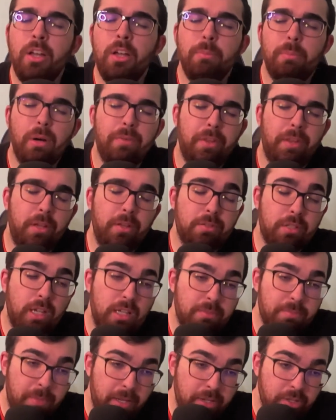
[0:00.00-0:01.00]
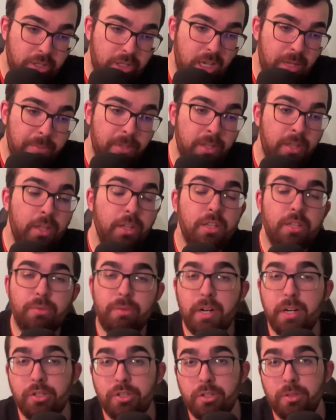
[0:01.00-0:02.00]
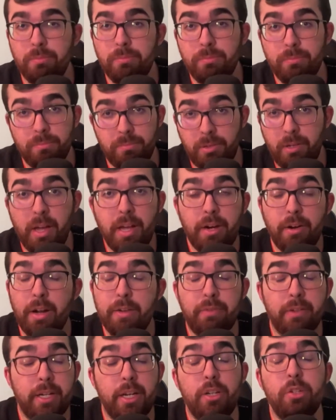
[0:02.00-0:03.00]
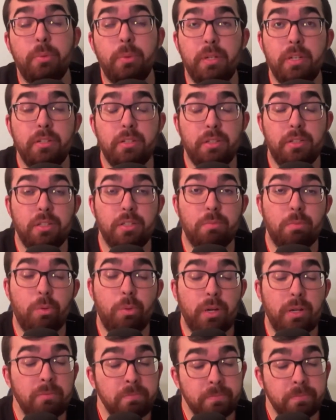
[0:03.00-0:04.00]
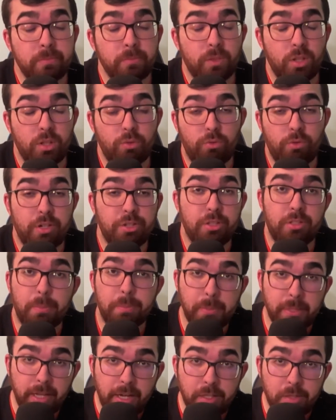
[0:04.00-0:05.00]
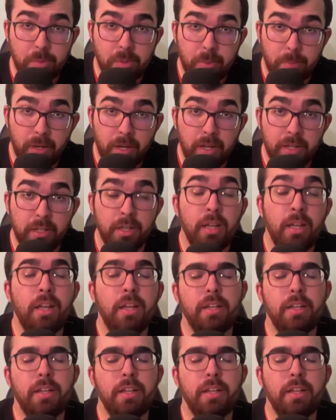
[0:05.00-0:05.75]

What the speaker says: Both of those guys pinch up. The Ranger player, I forget who it is at this point, rushes up the ice with the puck.